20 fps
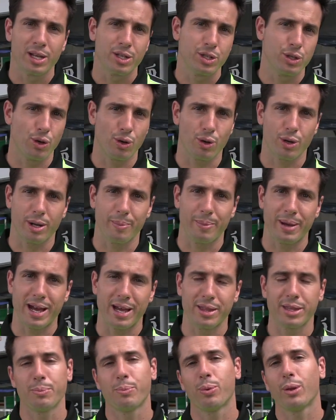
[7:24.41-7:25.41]
talk
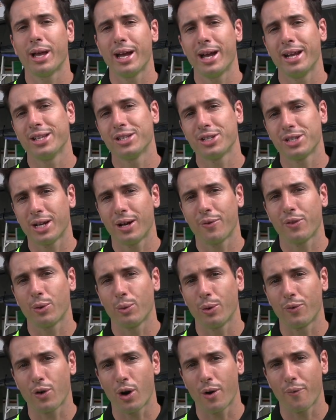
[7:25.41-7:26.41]
about the plan and stuff that
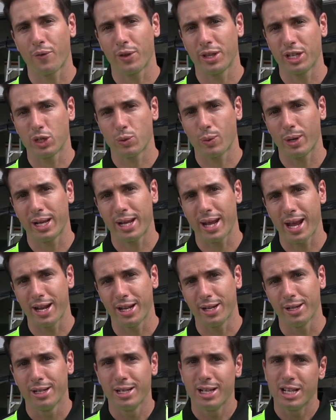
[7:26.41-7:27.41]
we've got for this weekend
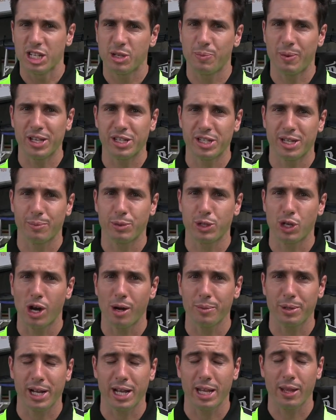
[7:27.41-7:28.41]
and spend some
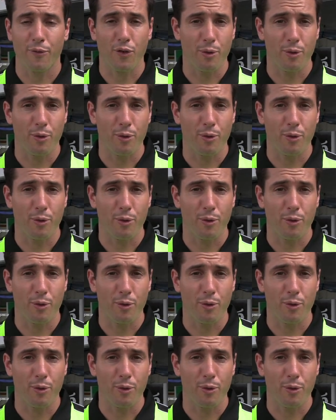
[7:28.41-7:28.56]
time together.